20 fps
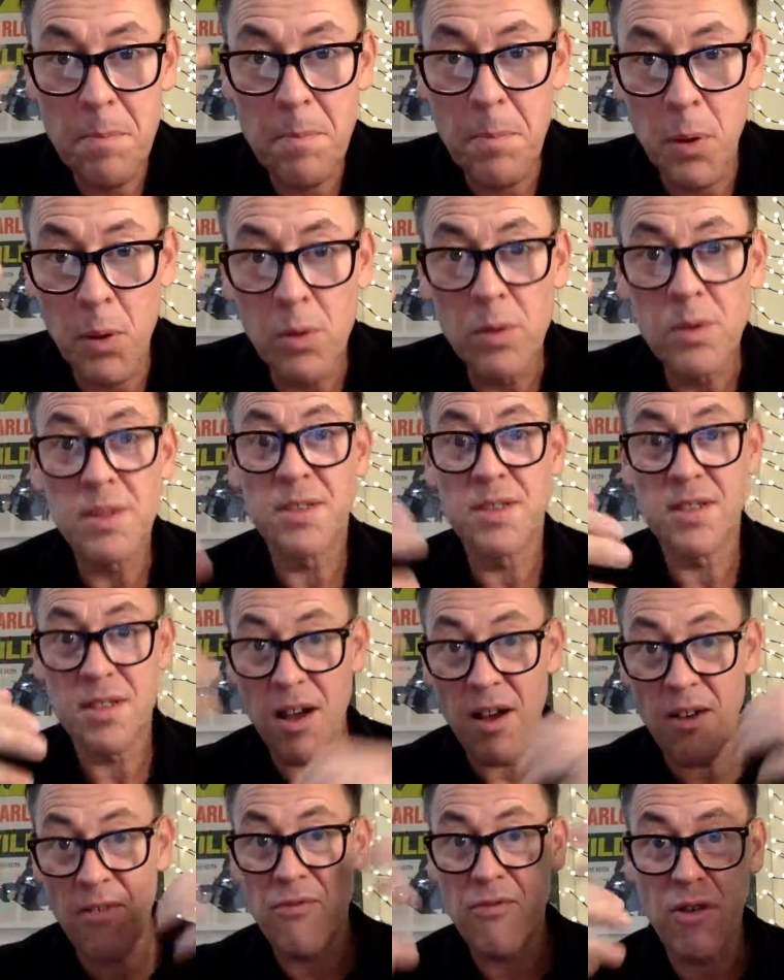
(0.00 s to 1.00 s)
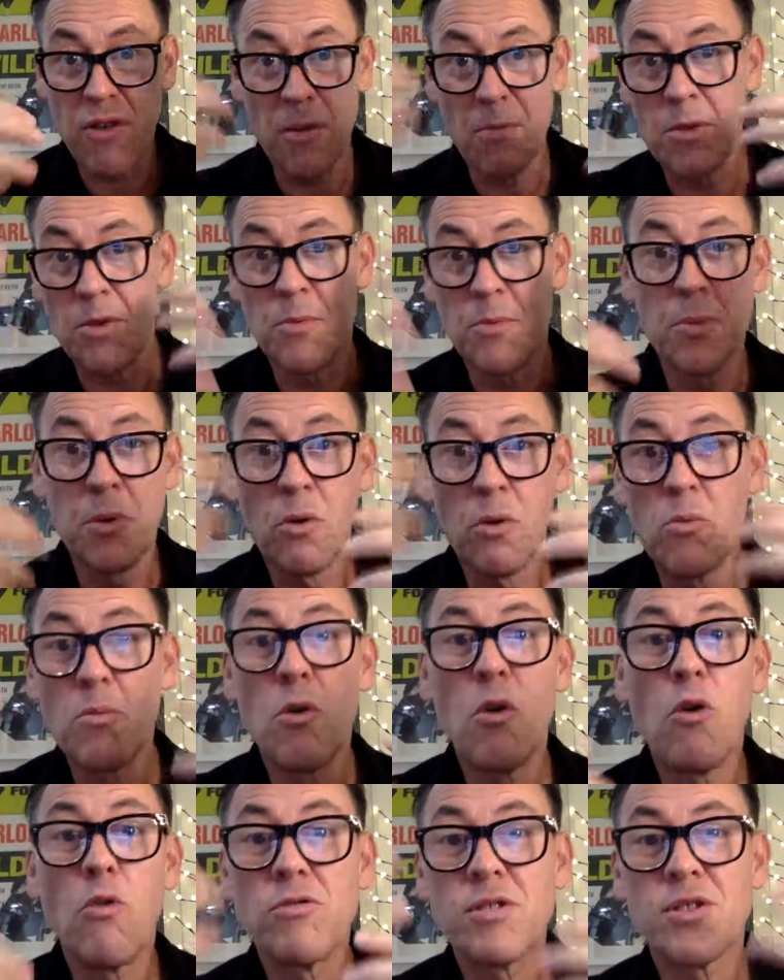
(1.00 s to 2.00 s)
pull stuff from you, pull
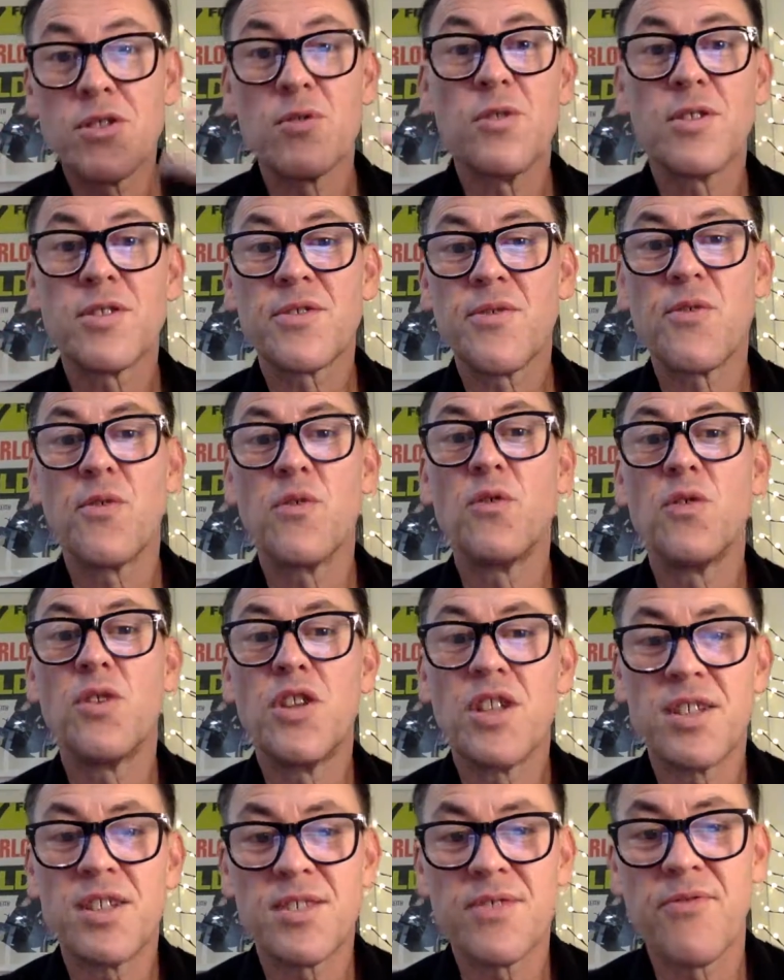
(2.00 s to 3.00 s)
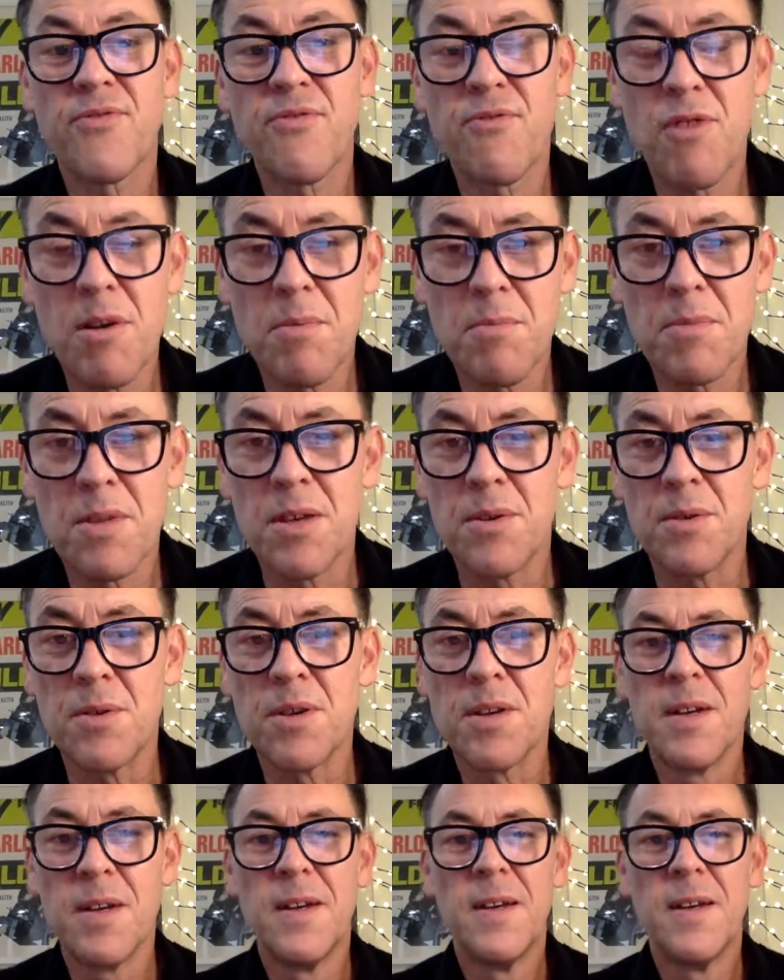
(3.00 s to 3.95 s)
more resourcefulness from you.